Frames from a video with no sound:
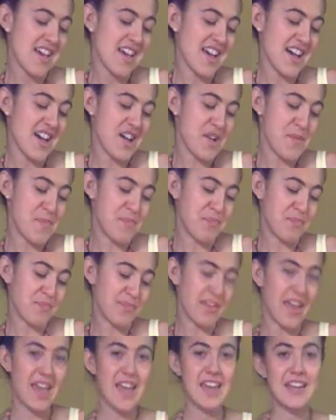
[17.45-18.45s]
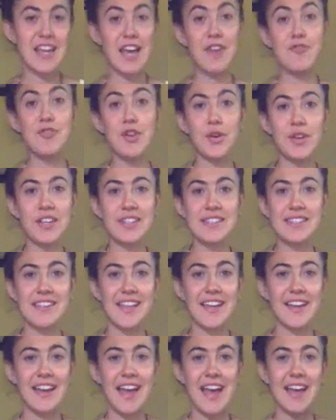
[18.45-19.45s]
And I've noticed
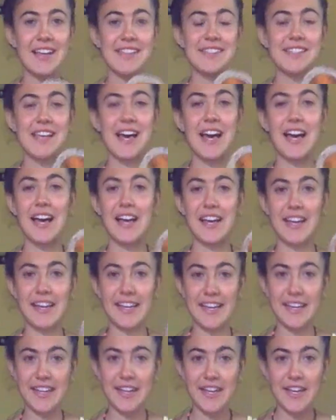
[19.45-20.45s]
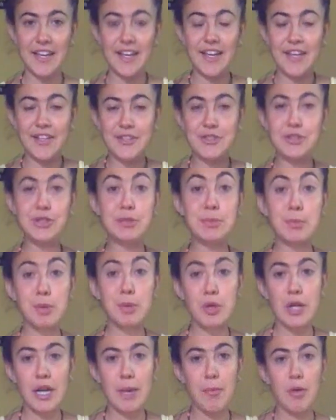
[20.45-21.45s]
that as I do
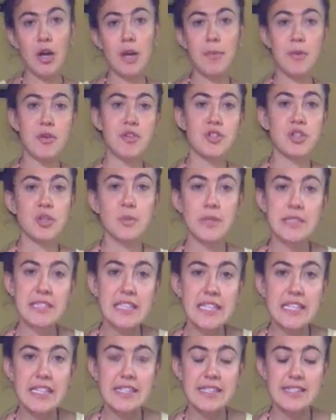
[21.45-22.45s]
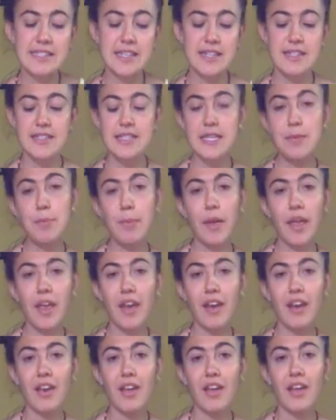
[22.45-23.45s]
more and more emotional release and
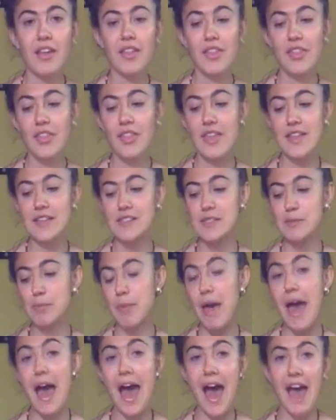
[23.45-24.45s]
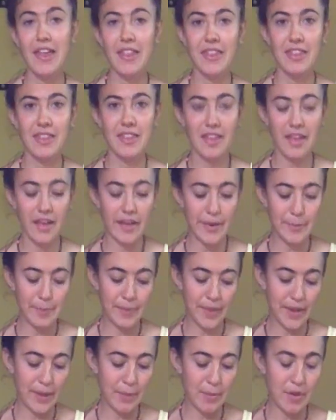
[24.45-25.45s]
deepen this path
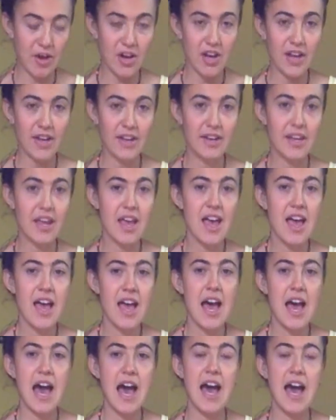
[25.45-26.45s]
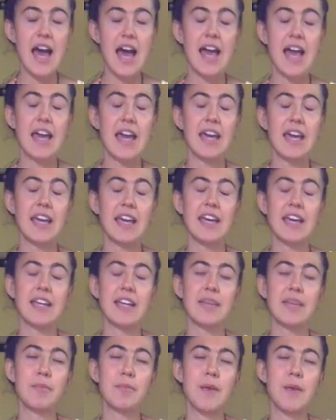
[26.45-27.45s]
that I'm on, I
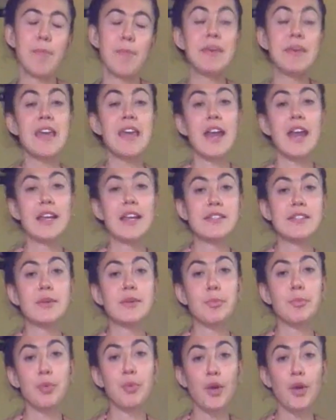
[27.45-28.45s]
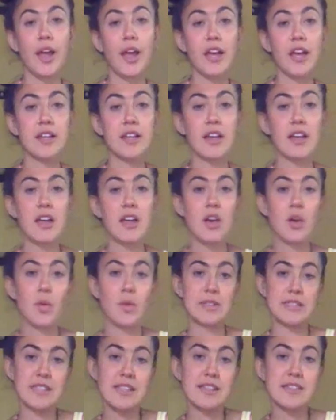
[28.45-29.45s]
am beginning to bring
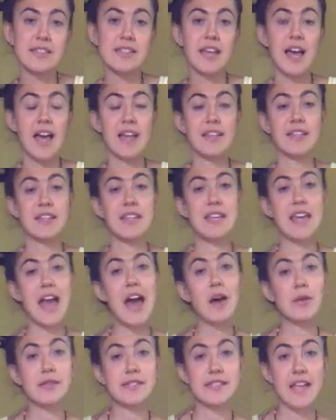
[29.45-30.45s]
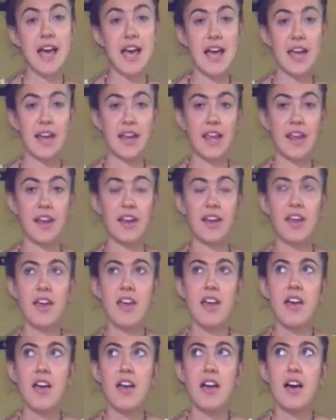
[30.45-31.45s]
what's inside to the outside and
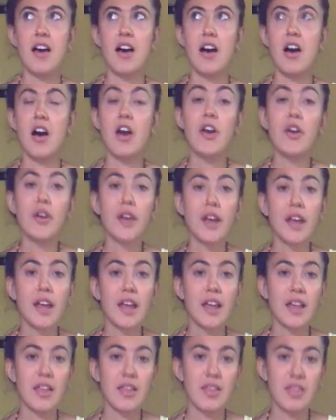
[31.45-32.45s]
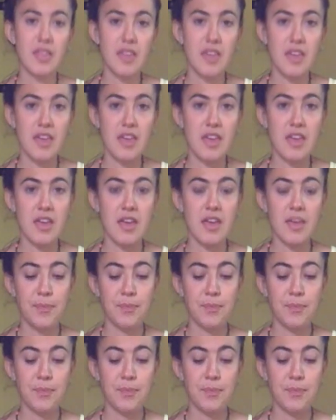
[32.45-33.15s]
honoring the